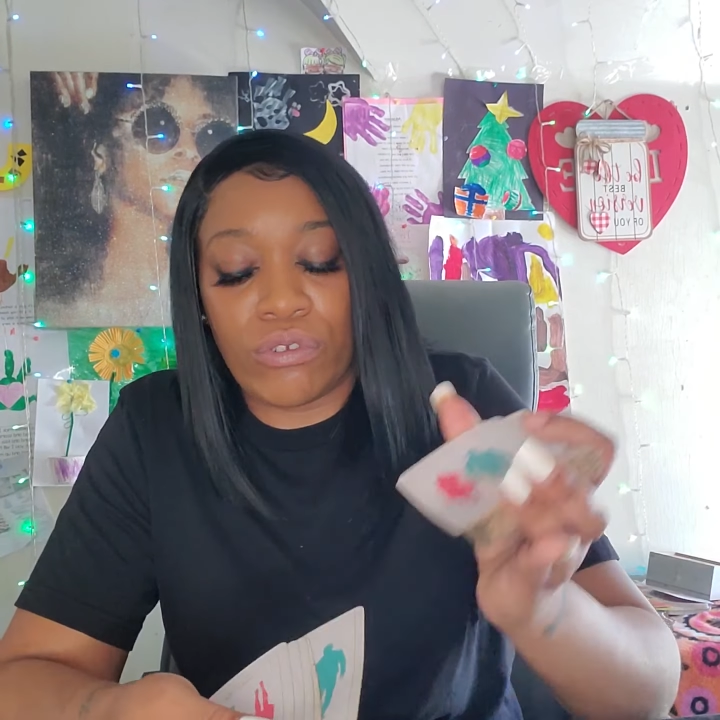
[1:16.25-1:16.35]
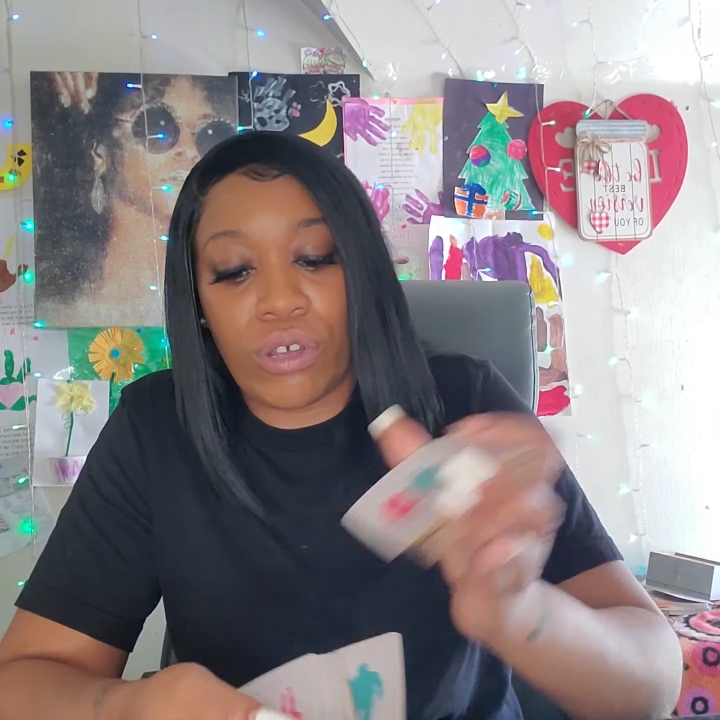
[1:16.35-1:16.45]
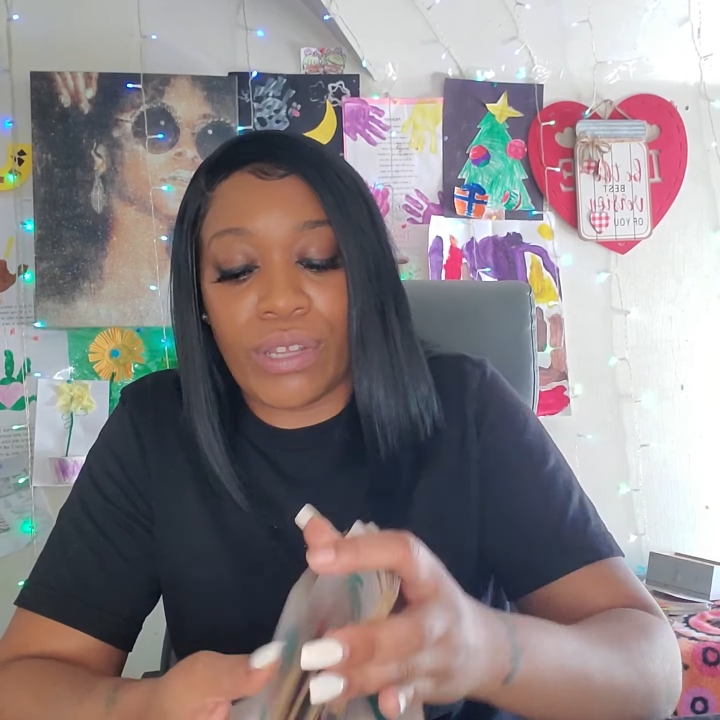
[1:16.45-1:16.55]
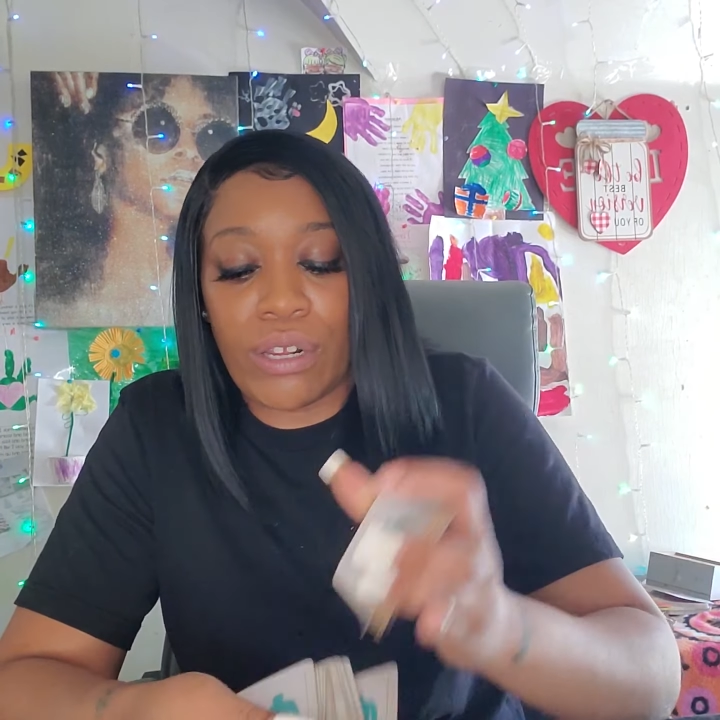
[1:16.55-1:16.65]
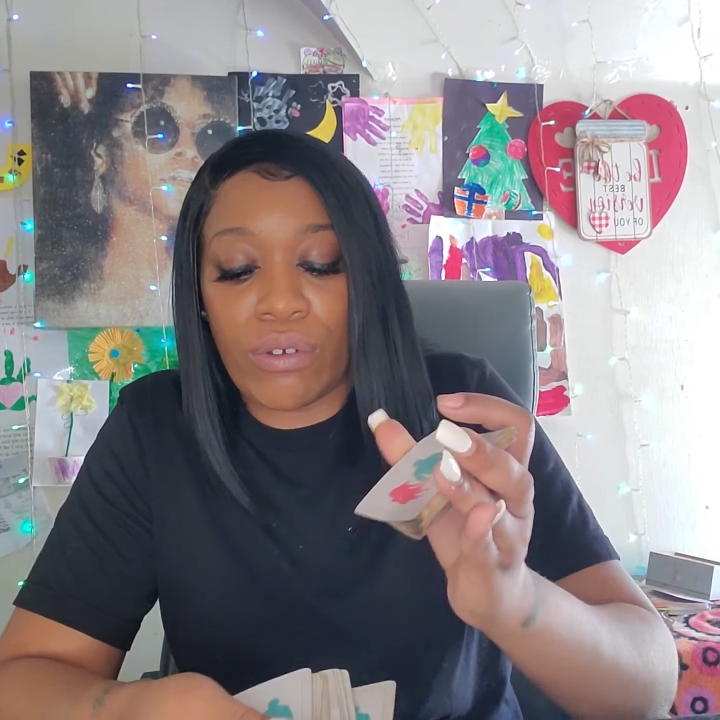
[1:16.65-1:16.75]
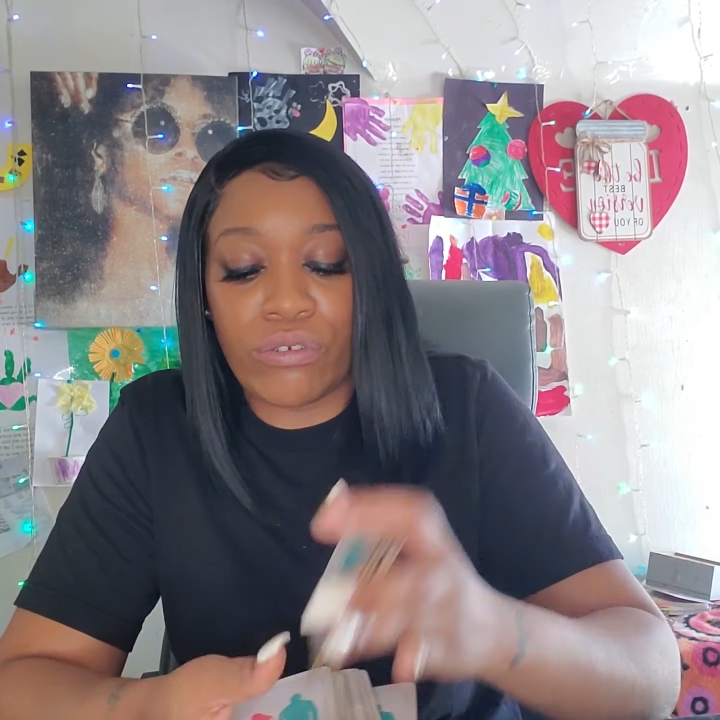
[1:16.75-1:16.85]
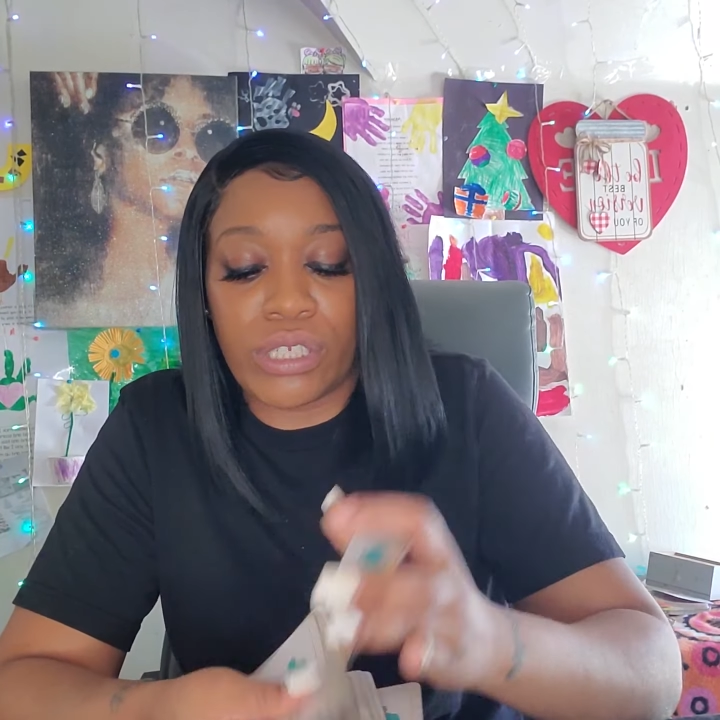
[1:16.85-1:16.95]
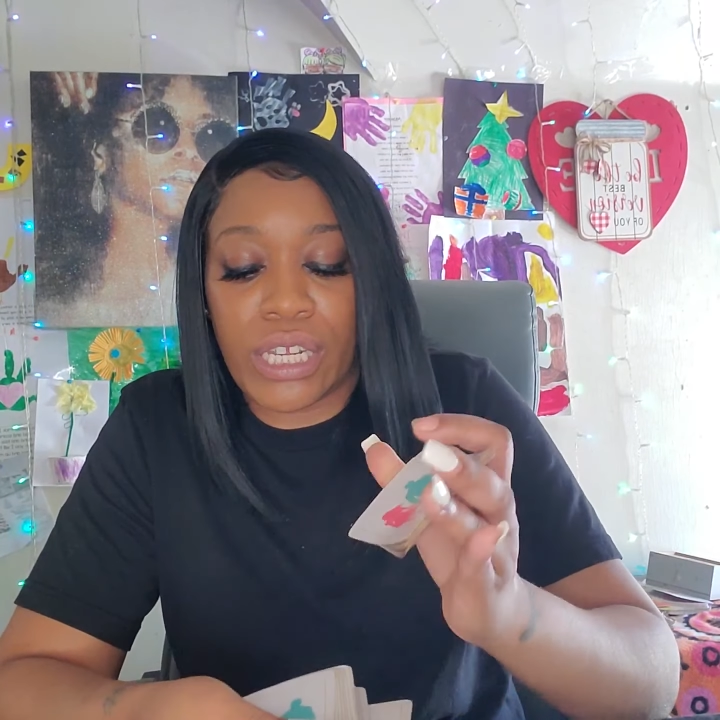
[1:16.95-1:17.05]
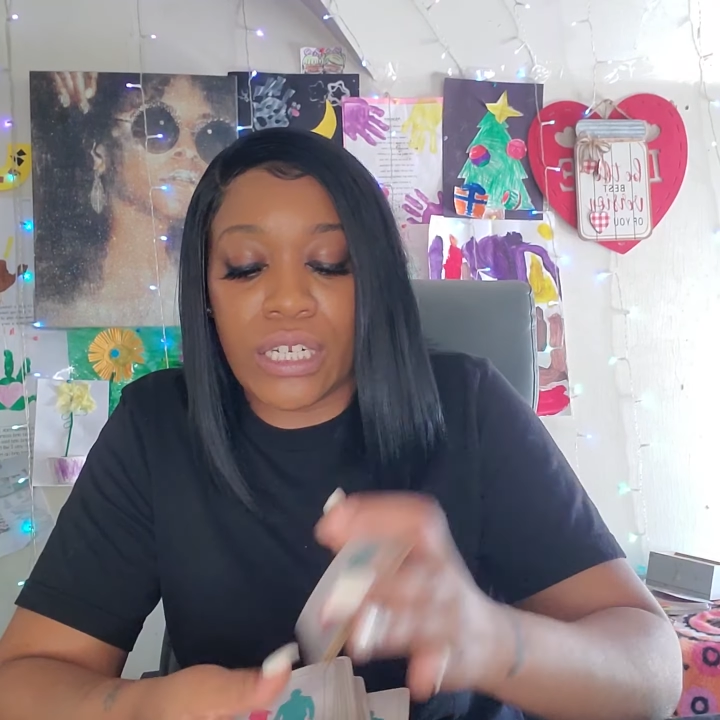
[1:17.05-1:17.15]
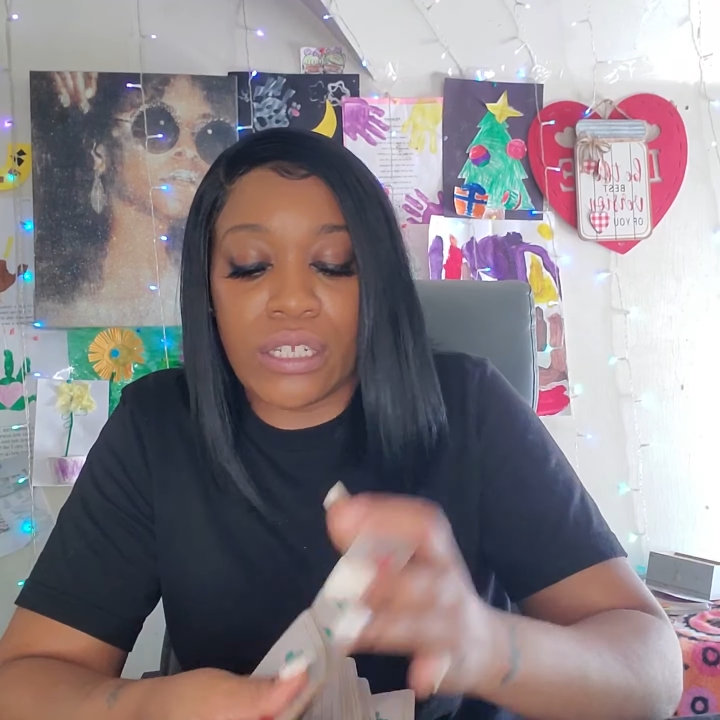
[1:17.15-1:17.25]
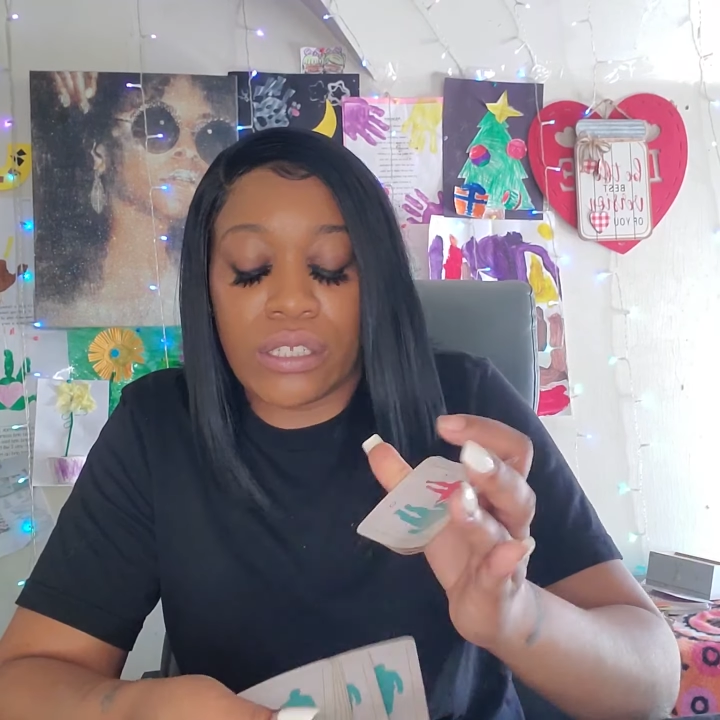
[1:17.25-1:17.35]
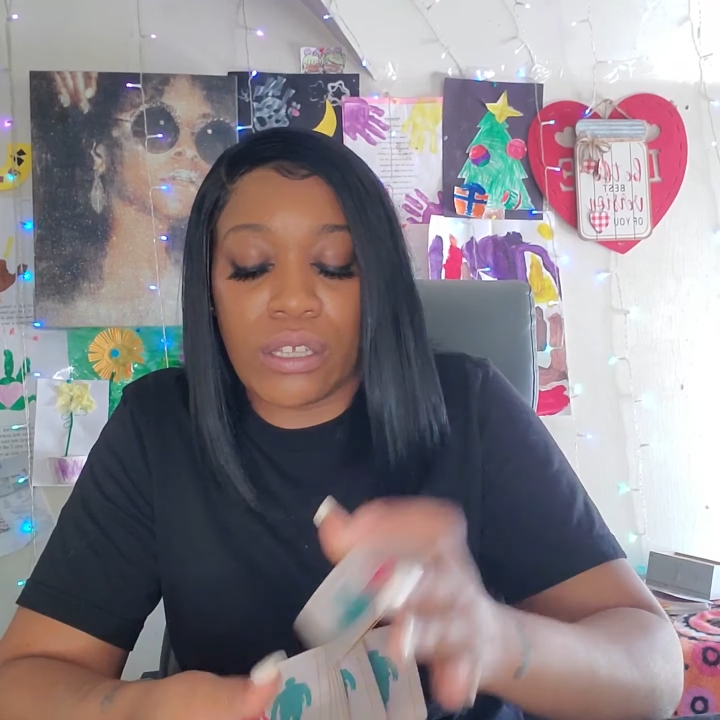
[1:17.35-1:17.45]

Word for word: you know, they don't understand it.